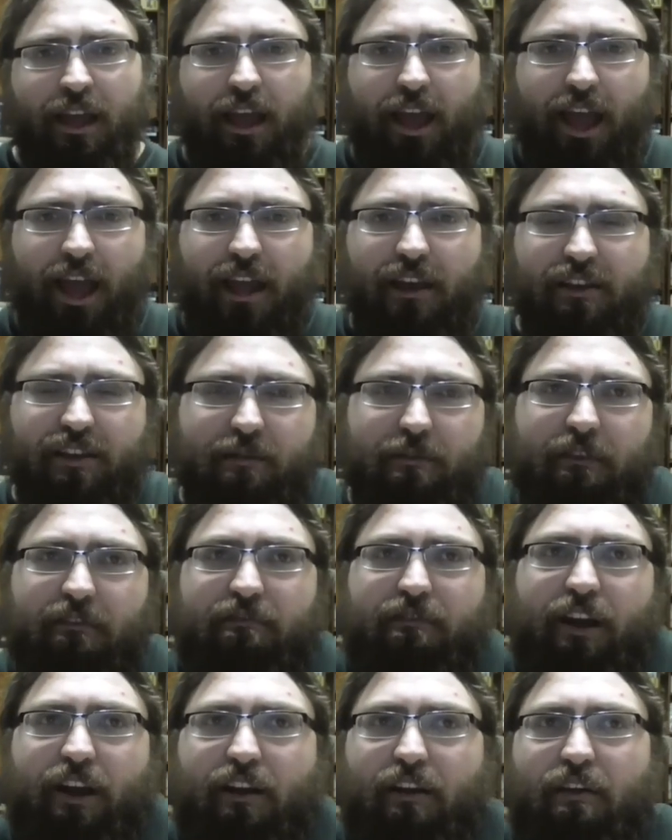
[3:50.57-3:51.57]
And to be
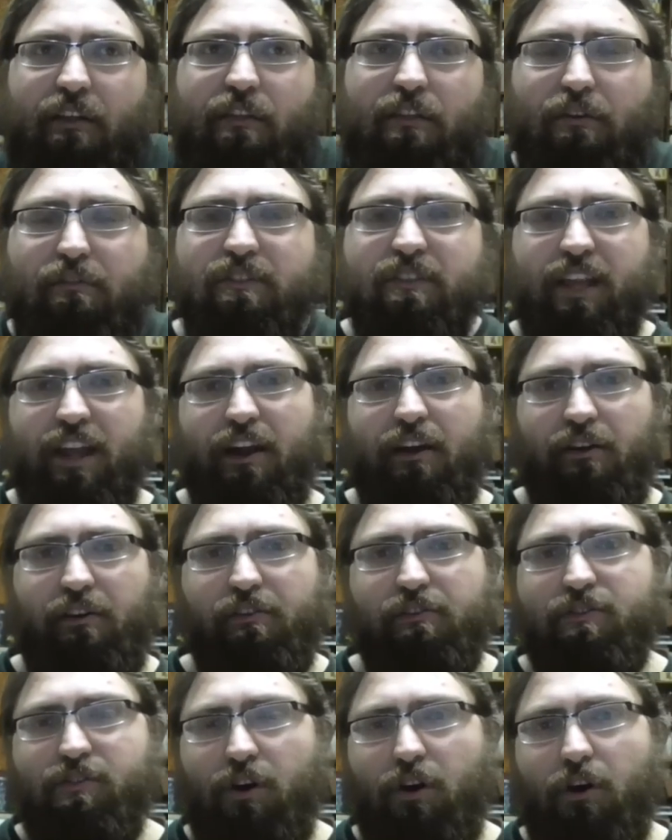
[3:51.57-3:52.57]
fair, those
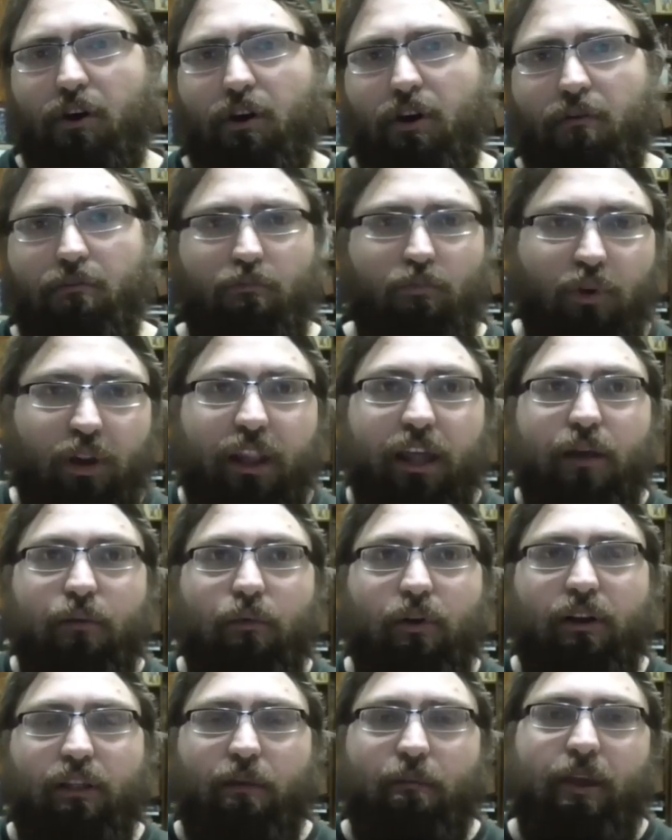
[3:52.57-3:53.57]
characters are really
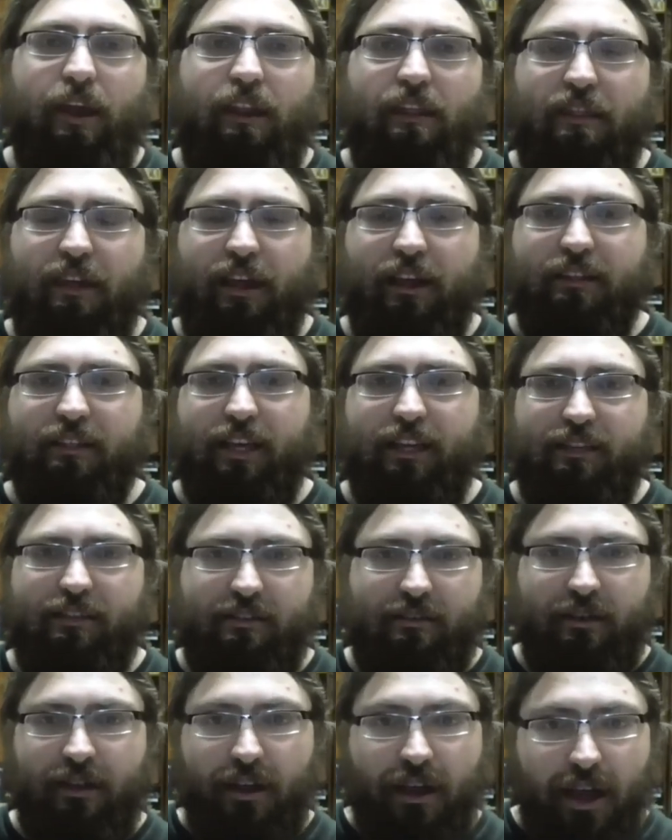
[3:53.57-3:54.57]
one of the main things
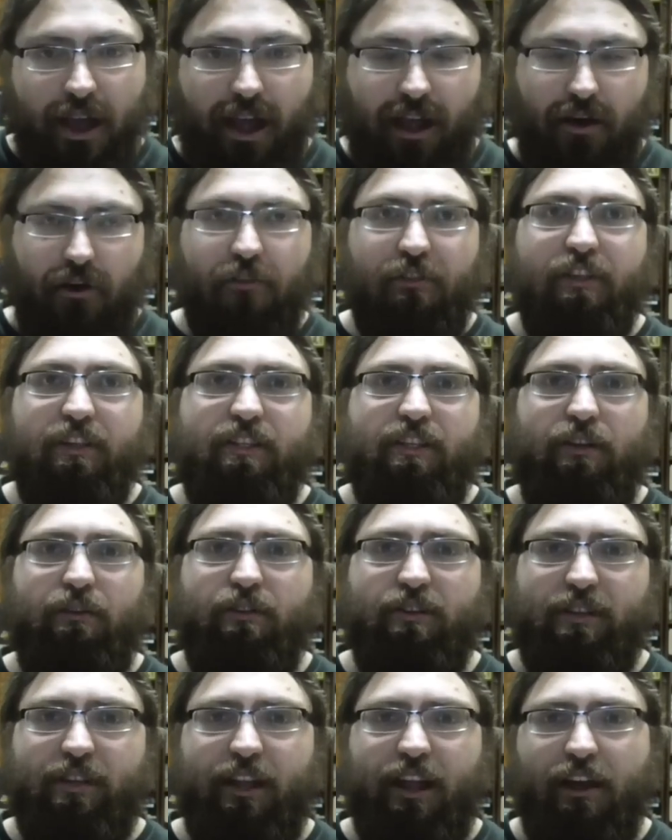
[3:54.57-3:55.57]
that's held the
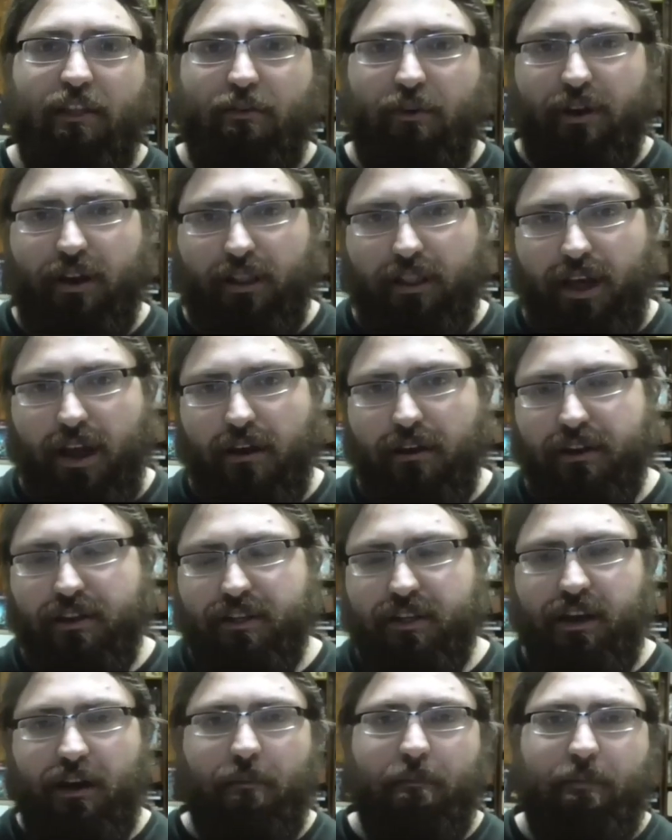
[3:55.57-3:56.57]
series together and allowed it
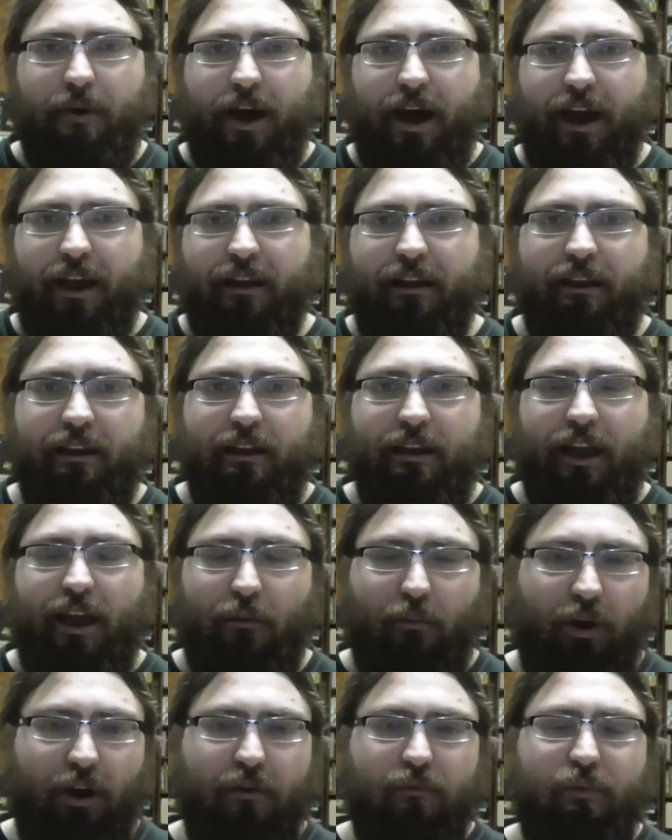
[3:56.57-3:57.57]
to come back,
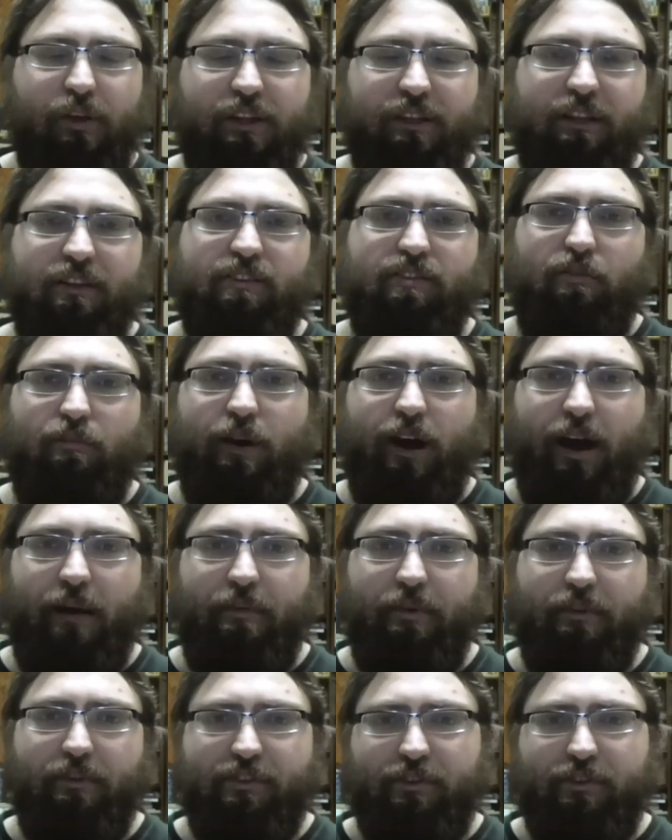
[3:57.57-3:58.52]
and one reason it's so popular.